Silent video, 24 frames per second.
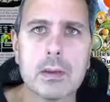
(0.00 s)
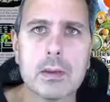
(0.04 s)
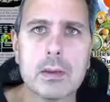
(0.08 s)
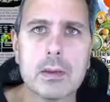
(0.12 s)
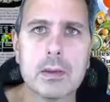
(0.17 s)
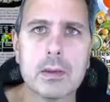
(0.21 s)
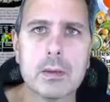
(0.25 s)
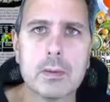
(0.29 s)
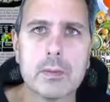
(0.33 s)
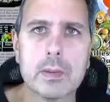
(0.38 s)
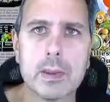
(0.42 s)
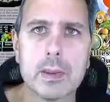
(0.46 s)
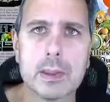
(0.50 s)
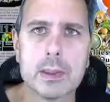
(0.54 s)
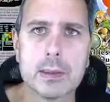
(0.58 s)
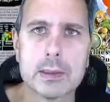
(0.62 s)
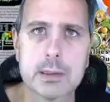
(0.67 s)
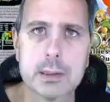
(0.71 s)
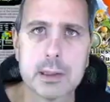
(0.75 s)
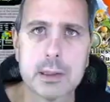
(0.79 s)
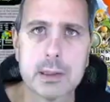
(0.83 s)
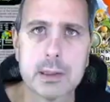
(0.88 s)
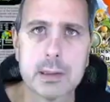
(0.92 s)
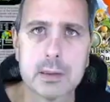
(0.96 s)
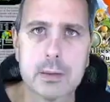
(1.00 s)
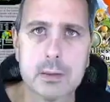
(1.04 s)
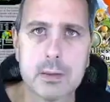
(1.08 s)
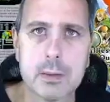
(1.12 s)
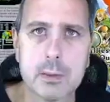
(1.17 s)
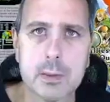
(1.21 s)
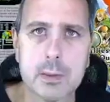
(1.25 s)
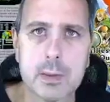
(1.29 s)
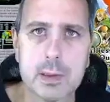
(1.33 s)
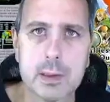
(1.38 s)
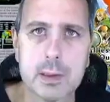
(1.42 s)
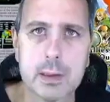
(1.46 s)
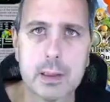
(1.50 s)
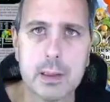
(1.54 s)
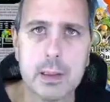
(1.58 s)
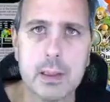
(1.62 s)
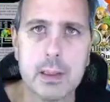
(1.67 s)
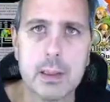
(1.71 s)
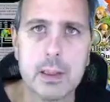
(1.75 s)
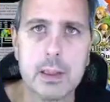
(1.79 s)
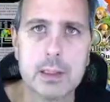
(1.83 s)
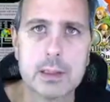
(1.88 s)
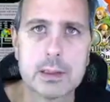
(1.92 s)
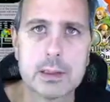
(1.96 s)
No, that's not who I want.
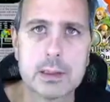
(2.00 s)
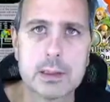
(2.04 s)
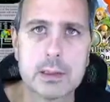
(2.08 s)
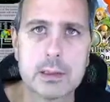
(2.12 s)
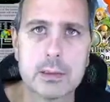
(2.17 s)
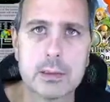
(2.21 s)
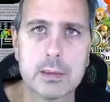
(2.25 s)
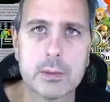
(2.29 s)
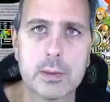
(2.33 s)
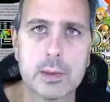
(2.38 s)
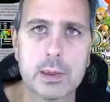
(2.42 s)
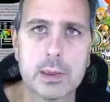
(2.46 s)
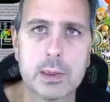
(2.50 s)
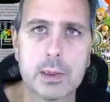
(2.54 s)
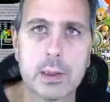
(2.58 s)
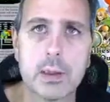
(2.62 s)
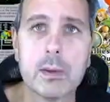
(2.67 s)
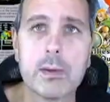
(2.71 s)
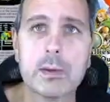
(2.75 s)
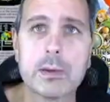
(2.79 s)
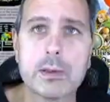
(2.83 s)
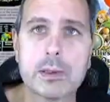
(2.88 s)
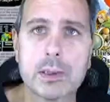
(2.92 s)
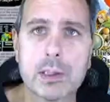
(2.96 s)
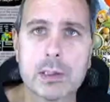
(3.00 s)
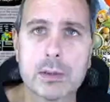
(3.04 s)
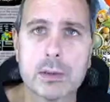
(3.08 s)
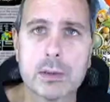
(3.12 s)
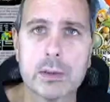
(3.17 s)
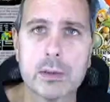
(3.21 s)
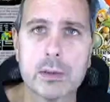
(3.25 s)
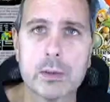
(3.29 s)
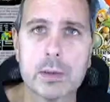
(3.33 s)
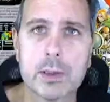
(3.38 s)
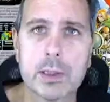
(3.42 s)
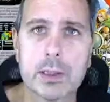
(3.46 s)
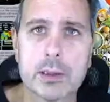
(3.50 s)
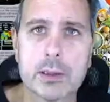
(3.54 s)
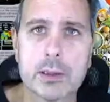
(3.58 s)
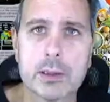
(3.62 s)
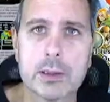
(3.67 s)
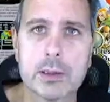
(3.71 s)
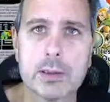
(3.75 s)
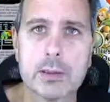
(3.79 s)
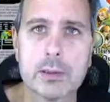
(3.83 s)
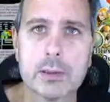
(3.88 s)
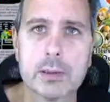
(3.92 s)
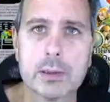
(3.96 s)
This is who I want. Oh, and there's also a door here
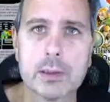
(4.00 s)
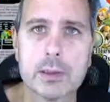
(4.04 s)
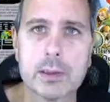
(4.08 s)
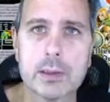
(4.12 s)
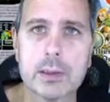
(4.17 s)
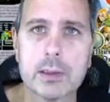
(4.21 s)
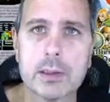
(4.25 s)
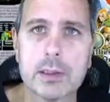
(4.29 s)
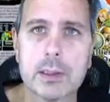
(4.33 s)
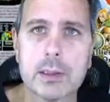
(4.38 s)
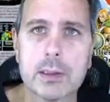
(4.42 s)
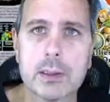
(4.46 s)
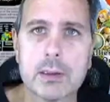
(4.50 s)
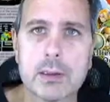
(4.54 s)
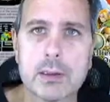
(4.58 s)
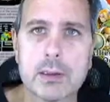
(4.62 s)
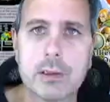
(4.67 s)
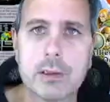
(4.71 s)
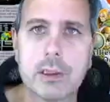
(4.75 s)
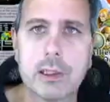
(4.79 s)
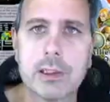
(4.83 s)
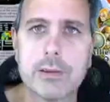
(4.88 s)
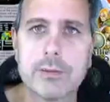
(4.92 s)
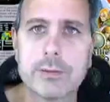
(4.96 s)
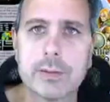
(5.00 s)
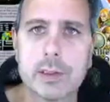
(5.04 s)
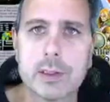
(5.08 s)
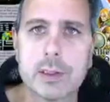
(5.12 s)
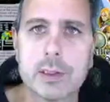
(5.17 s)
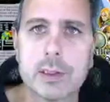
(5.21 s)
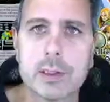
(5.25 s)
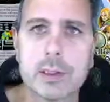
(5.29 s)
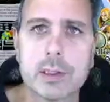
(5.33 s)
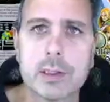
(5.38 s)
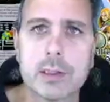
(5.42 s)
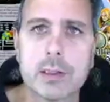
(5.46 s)
too. Good to know. Let's do that first.